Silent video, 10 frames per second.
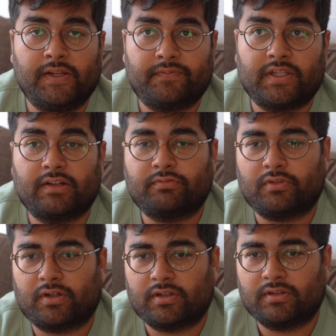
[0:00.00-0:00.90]
lived there
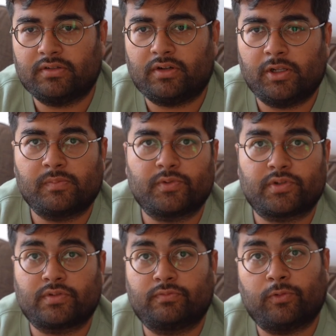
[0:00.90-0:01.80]
for
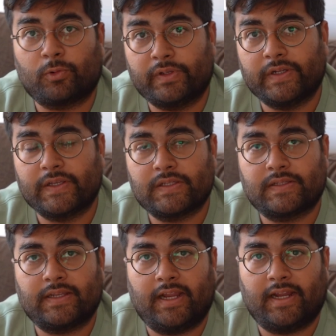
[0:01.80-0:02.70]
almost 4
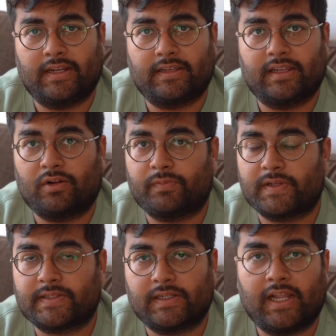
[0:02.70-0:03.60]
years, and now
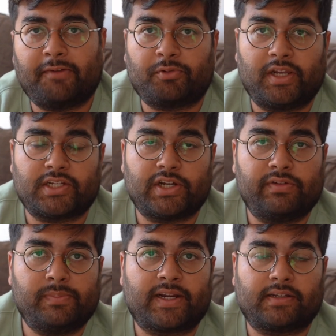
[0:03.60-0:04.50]
we still have to like
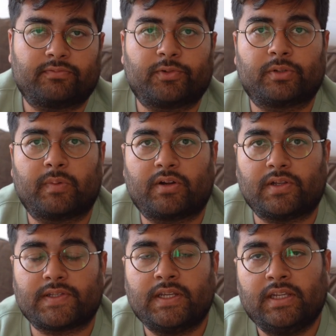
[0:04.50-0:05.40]
travel back and forth
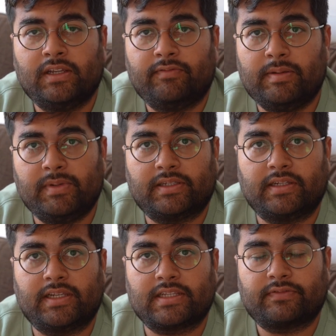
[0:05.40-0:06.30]
because we meet
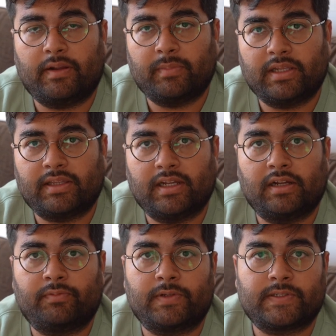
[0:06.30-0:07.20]
Alina's family
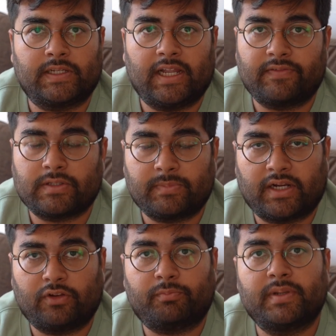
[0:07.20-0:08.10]
there. We still have some
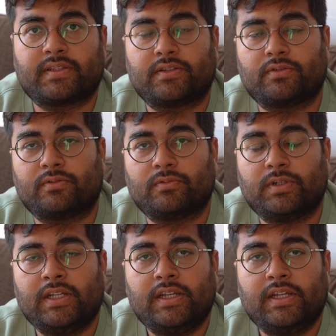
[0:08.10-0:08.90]
kind of business to do.